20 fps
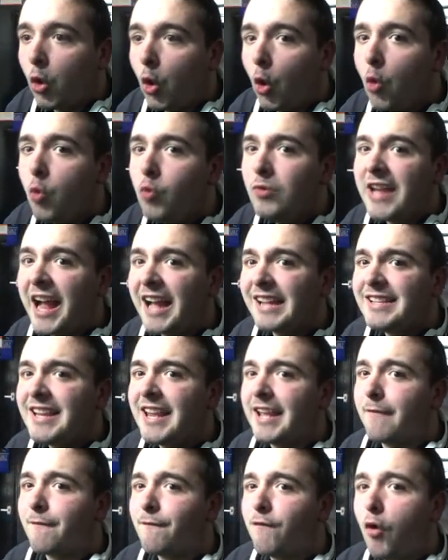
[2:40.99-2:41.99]
Ooh,
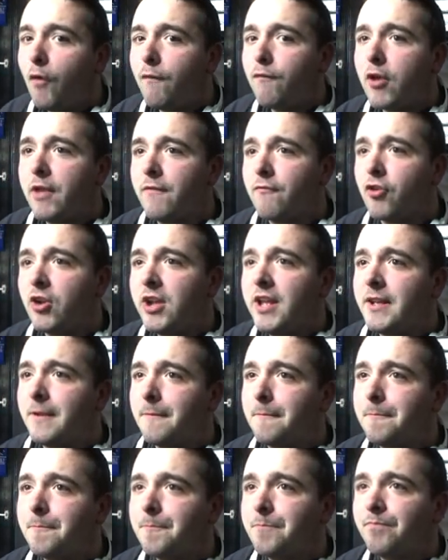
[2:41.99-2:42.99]
daddy, 4-3-3.
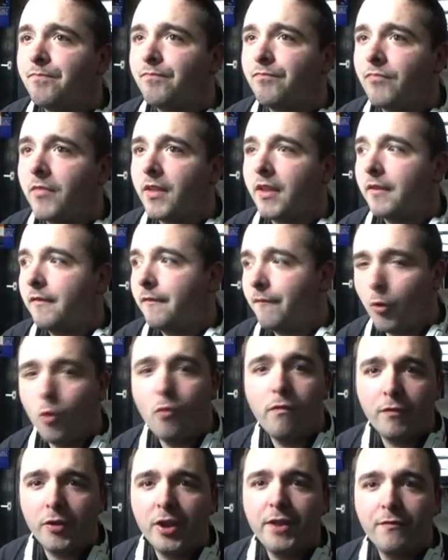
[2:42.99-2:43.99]

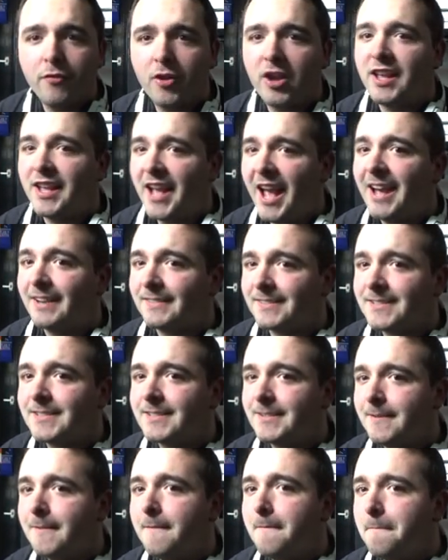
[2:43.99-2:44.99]
4-3-3,
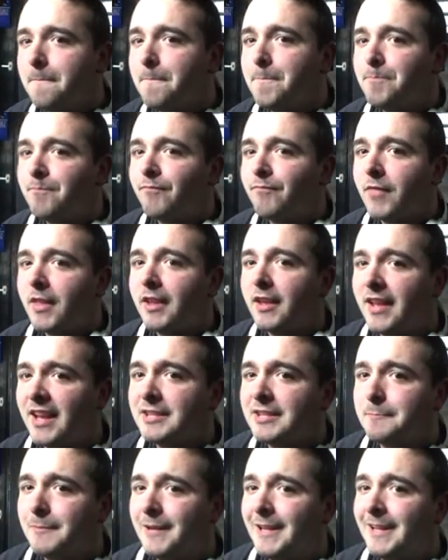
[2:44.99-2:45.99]
yes.
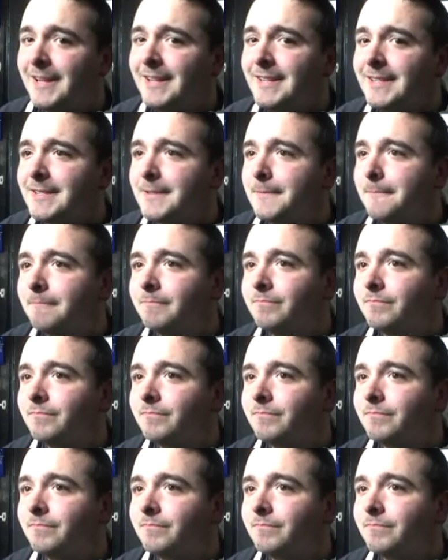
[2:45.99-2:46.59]
Yes, please.